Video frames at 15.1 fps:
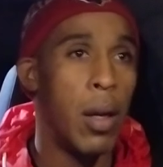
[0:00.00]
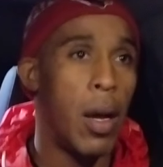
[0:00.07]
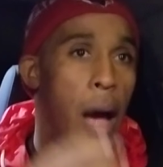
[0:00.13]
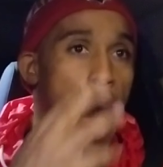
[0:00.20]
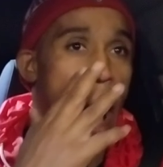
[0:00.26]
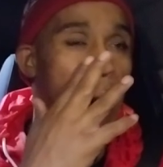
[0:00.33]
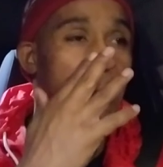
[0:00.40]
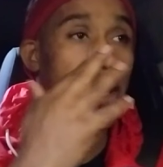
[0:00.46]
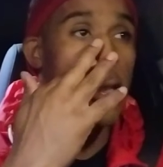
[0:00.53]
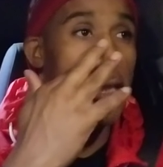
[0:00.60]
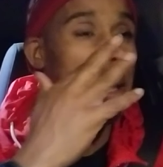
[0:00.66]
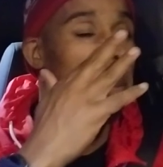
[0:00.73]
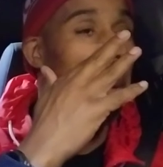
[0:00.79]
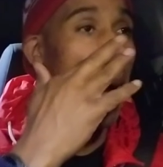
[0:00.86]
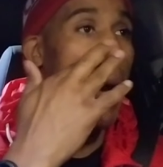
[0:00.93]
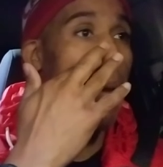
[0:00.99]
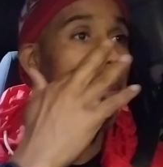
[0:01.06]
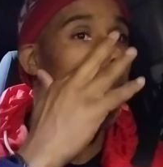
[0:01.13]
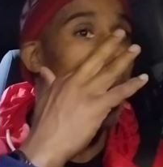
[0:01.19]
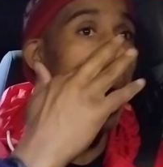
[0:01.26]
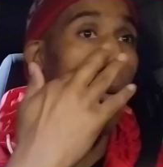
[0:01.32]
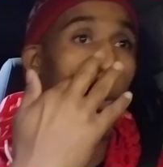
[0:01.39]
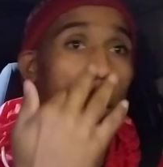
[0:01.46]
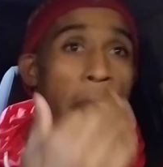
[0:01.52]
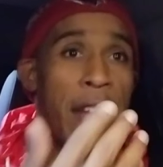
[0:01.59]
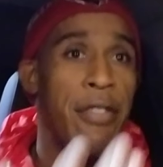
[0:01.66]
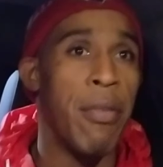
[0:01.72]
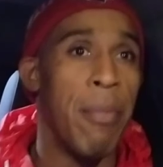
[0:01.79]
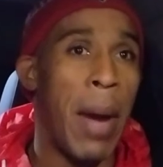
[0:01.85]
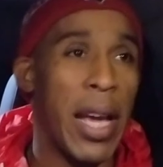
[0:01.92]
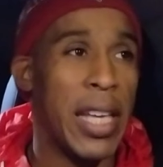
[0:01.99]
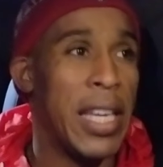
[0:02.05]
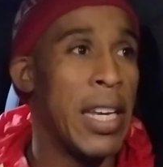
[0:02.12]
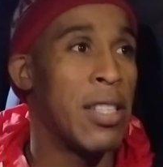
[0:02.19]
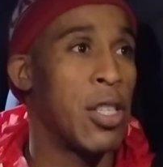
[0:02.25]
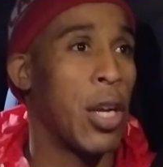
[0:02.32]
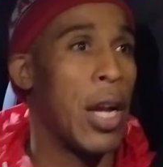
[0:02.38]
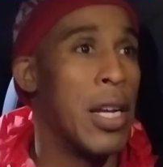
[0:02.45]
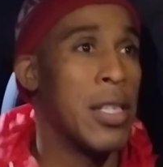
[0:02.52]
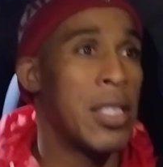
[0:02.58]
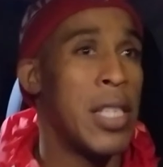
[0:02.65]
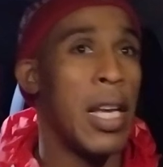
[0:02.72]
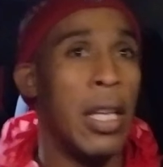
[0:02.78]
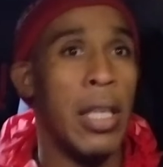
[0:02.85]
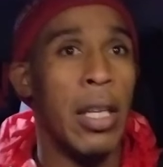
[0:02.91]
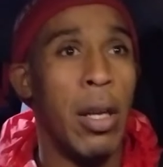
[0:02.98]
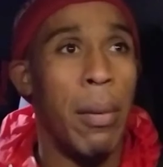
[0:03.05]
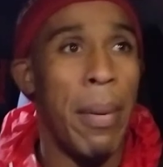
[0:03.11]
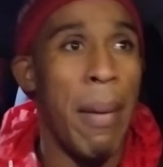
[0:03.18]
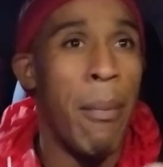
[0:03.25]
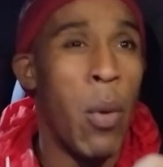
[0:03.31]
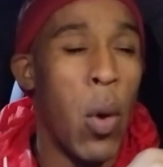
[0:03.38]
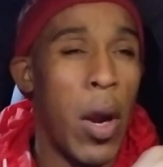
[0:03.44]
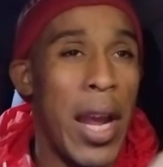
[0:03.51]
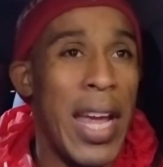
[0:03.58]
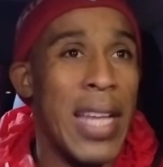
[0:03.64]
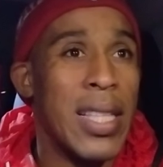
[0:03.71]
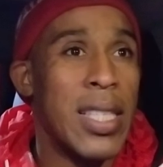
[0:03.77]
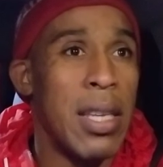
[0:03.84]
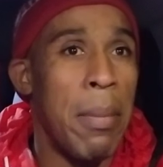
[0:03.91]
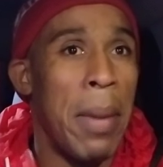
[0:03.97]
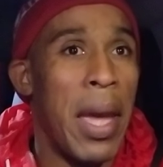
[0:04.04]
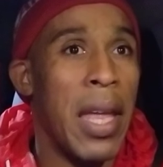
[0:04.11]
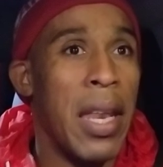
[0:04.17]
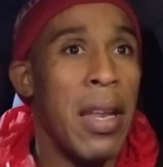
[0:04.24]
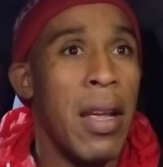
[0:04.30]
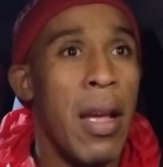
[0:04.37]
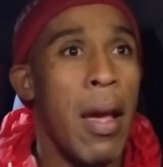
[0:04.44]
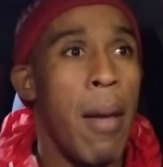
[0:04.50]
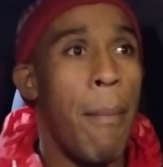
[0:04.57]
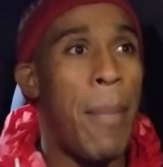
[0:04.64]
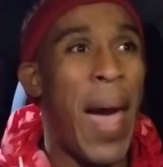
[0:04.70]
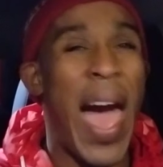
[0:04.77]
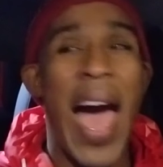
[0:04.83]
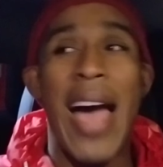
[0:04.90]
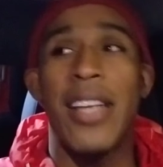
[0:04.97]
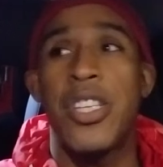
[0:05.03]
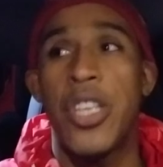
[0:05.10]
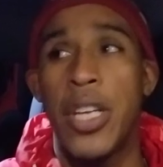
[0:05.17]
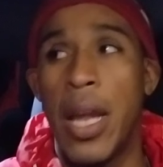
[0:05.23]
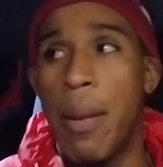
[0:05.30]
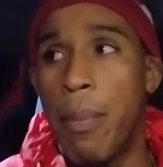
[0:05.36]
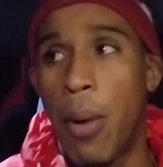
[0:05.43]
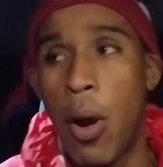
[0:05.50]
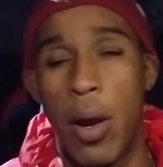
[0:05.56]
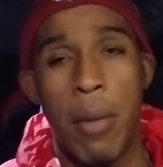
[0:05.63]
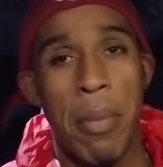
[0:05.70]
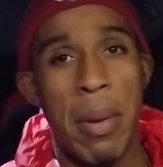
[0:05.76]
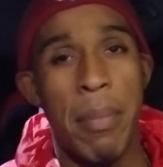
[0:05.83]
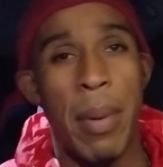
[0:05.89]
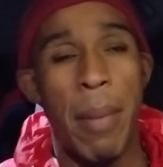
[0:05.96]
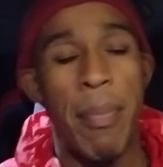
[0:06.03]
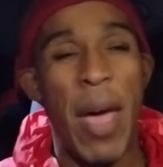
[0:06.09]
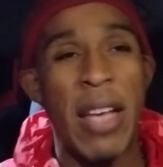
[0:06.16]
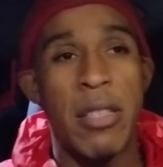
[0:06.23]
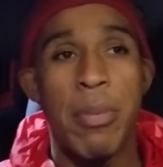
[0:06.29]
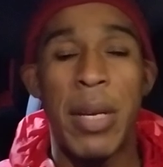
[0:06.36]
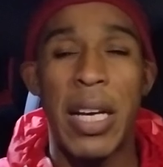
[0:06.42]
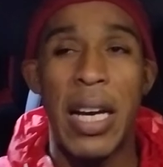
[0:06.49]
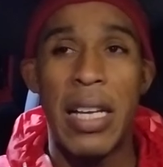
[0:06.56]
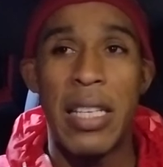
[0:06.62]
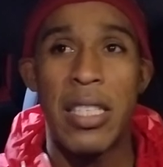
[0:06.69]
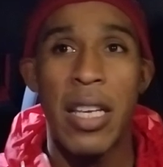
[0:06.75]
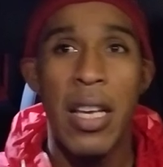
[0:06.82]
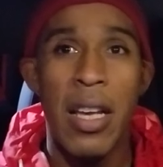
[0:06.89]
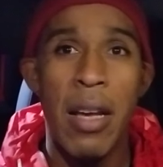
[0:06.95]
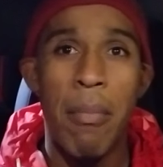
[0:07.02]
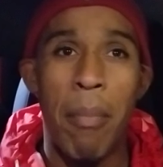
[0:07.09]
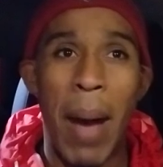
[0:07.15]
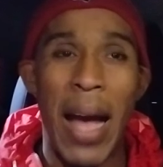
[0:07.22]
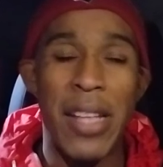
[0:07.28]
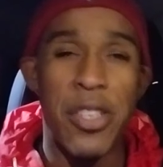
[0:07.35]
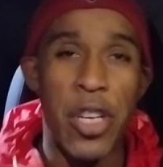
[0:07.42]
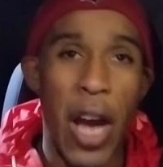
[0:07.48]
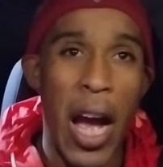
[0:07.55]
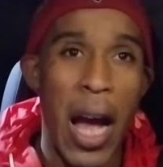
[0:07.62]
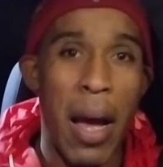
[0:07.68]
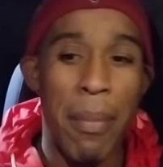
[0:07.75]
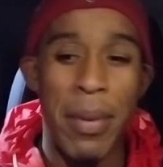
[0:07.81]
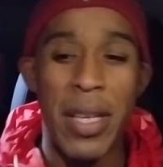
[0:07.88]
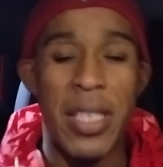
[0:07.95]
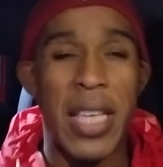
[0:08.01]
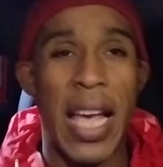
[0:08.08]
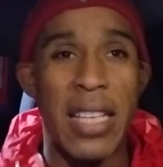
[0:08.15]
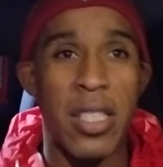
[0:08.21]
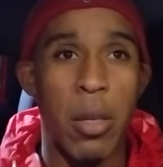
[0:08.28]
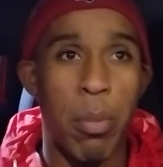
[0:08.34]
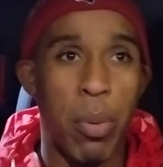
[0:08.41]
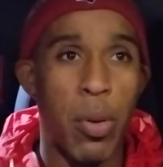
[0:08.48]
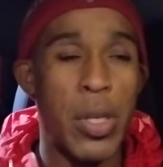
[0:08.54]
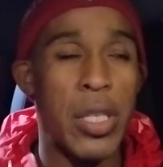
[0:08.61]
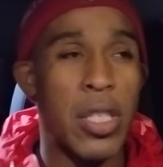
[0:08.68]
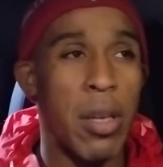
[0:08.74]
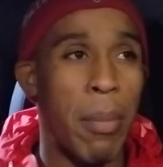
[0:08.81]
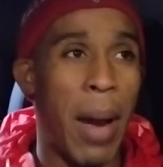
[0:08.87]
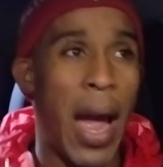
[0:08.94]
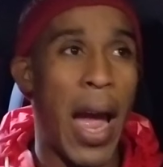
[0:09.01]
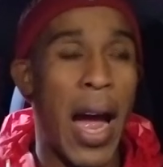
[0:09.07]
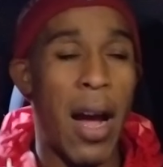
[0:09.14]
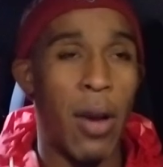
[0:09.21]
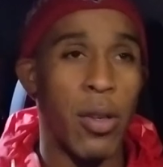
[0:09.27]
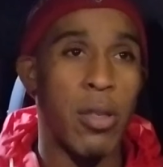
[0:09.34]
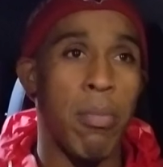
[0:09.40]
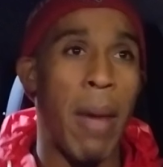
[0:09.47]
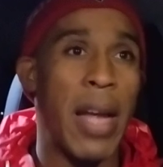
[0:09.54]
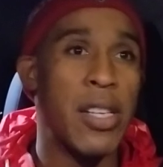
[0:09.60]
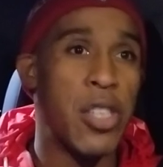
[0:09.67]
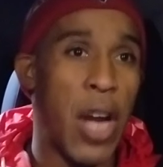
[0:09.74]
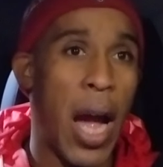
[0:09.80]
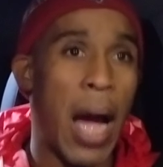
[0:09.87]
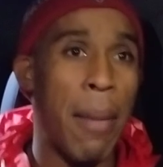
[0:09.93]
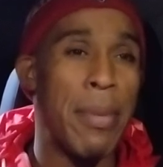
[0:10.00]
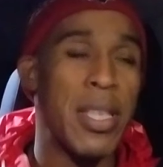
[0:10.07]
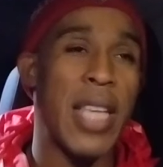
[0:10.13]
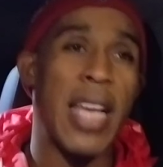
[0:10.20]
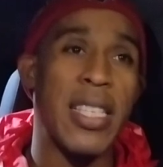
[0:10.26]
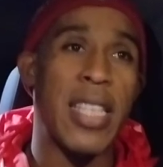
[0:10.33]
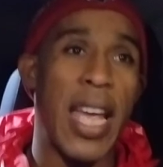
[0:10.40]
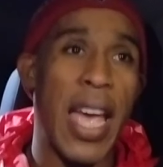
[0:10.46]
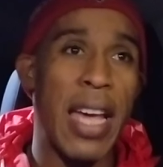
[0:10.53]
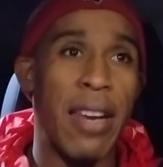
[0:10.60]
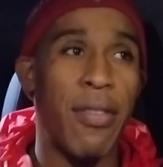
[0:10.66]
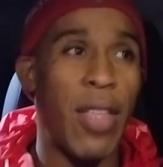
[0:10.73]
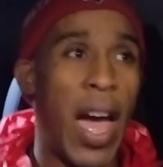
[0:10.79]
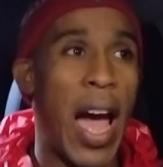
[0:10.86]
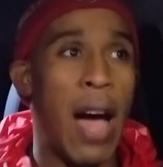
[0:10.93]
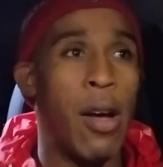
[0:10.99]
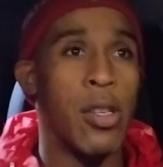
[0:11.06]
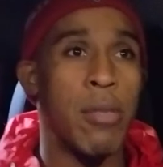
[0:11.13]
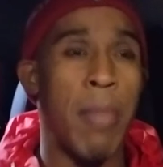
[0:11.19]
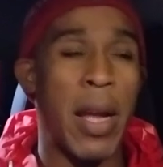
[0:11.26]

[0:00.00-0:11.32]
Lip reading: Obviously, my wife and my kids are going to see a little bit more intimate, passionate part of me, but that's because my job is as the priest of my house. My job is as the head of the house.